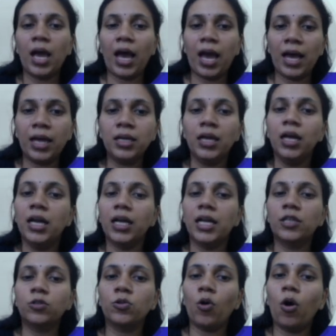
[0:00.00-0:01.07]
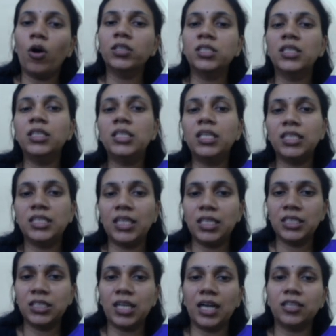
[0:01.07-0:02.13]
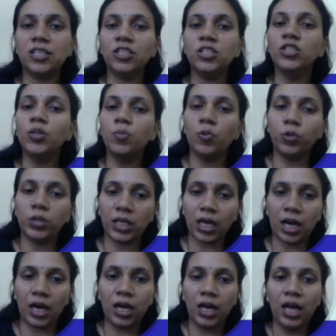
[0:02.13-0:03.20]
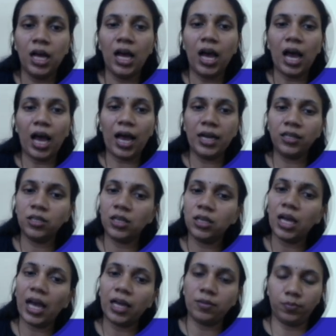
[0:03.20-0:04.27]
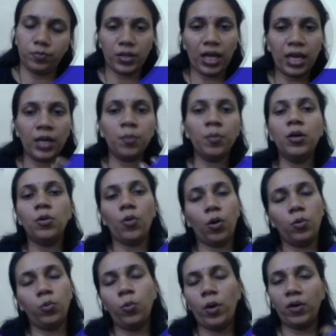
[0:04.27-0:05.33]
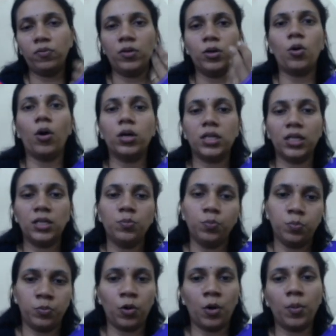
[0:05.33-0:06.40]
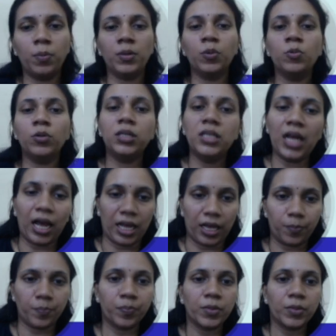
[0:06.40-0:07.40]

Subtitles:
and it caused the disease, that is pneumonia, and the animal or whoever got it probably would die.